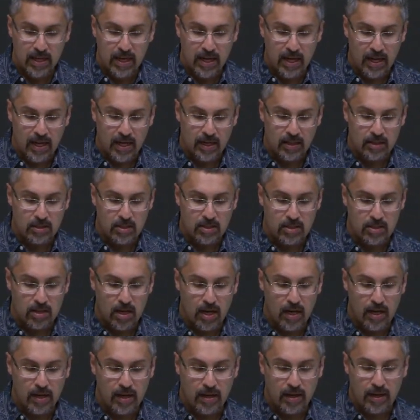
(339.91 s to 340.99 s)
And
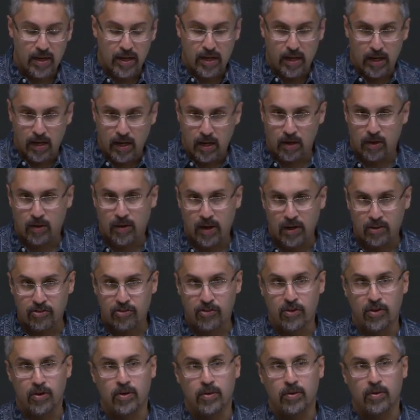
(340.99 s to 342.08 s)
uh,
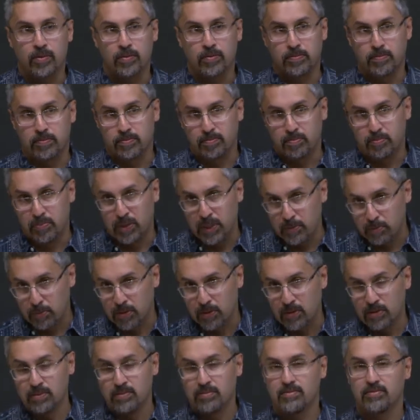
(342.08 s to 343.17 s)
aeroastro
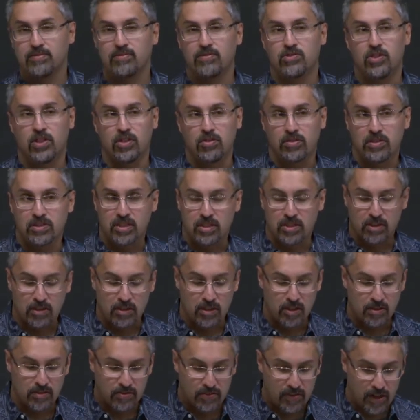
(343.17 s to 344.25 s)
people generally tend to
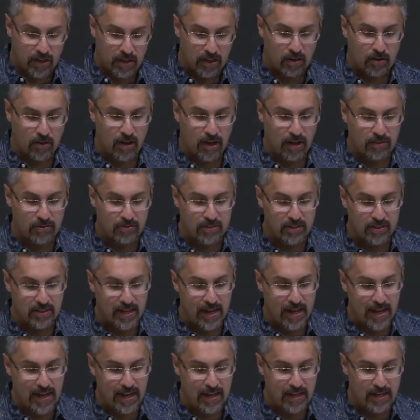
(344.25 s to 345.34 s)
love aircraft,
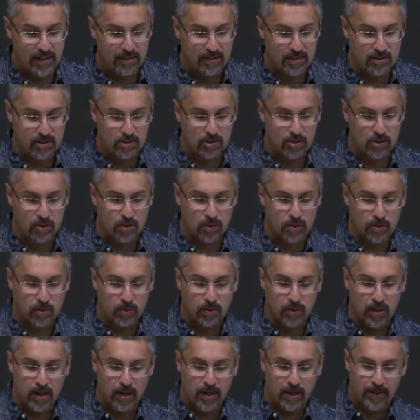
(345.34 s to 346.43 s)
and
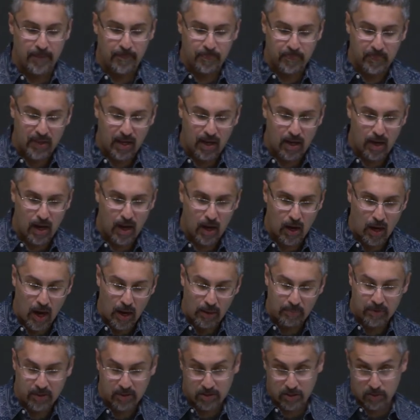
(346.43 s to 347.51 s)
so um,
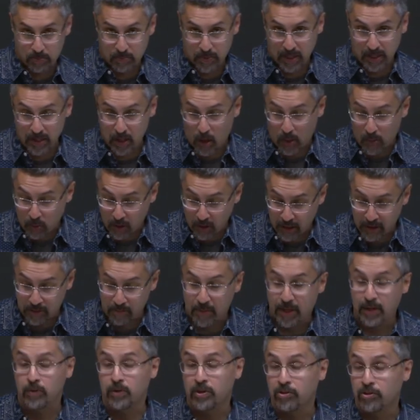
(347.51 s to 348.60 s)
I'm going to, you know, a lot of
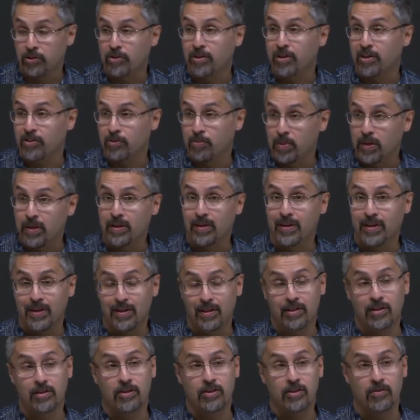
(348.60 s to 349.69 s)
my research has been
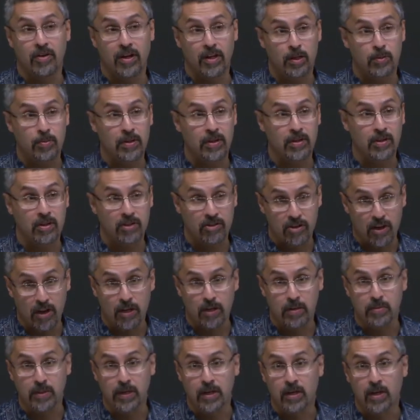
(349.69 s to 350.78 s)
in developing the
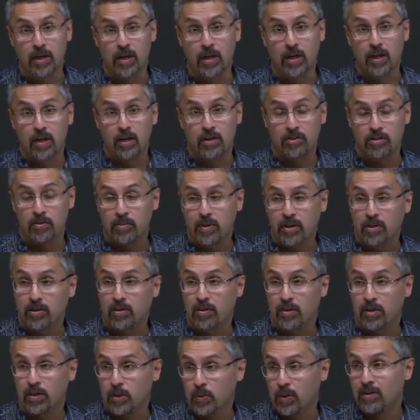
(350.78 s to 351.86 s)
autonomy to
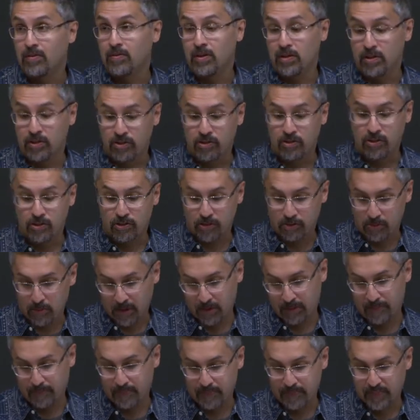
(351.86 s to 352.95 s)
make UAVs smart.